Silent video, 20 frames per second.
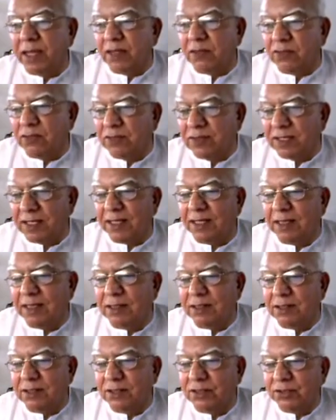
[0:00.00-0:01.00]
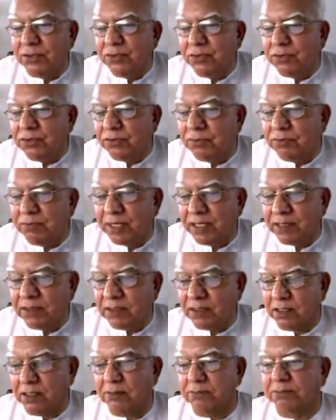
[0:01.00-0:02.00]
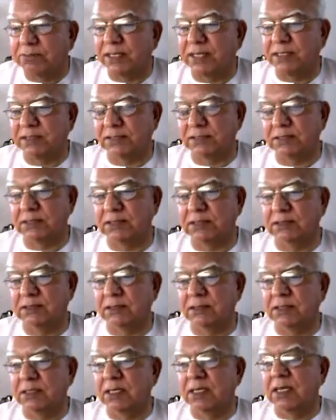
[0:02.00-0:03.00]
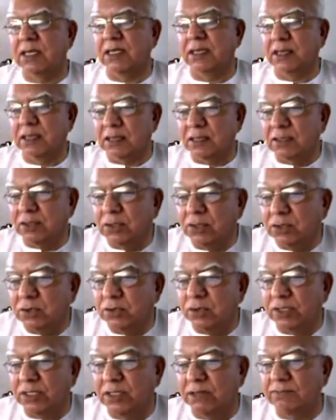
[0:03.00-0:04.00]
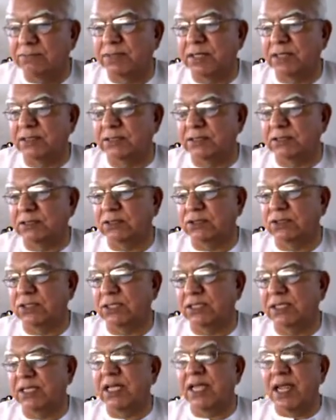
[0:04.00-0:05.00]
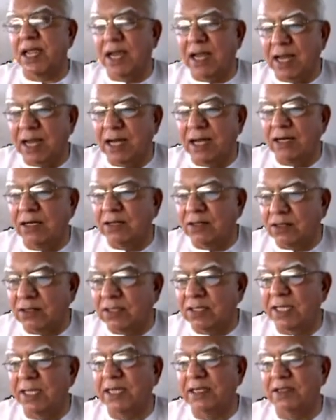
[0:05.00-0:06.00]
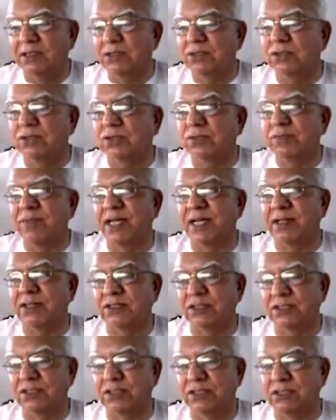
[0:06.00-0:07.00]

And then you make the comparison. Do the comparison study. And then you make a